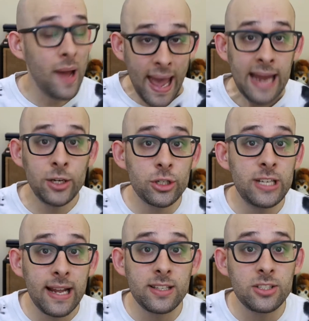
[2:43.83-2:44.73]
had your
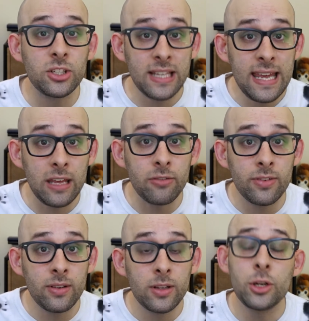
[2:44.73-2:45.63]
chance to
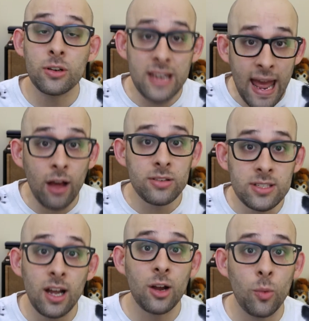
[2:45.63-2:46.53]
leave. You're now
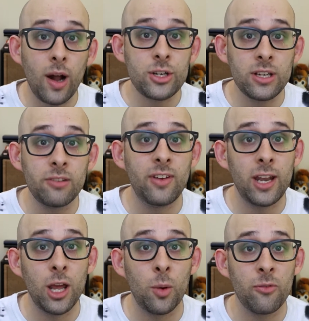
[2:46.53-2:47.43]
stuck watching a
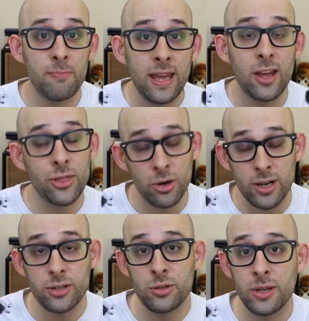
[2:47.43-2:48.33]
video of me, a
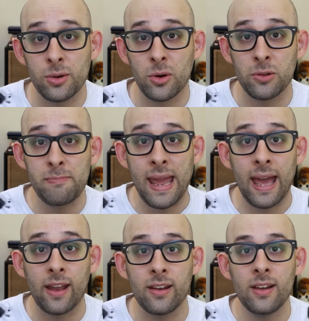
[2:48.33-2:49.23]
32-year-old
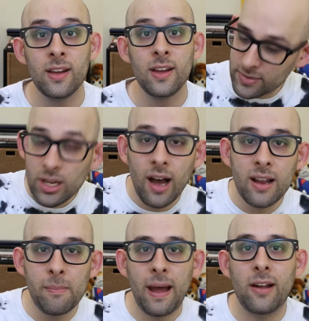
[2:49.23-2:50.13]
man,
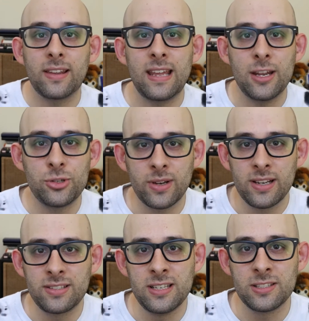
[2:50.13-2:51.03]
talk about the
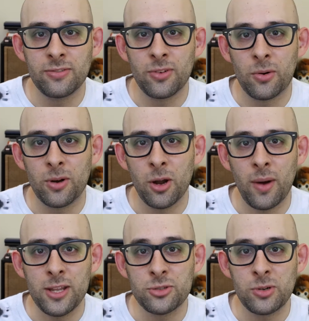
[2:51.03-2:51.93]
intricacies of
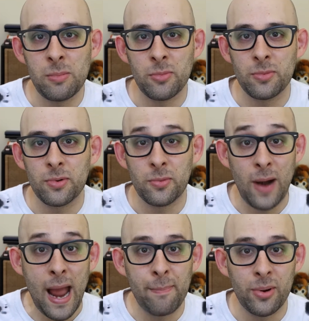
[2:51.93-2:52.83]
Oreo ice cream
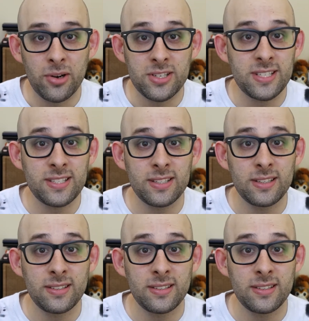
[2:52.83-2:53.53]
wrappers.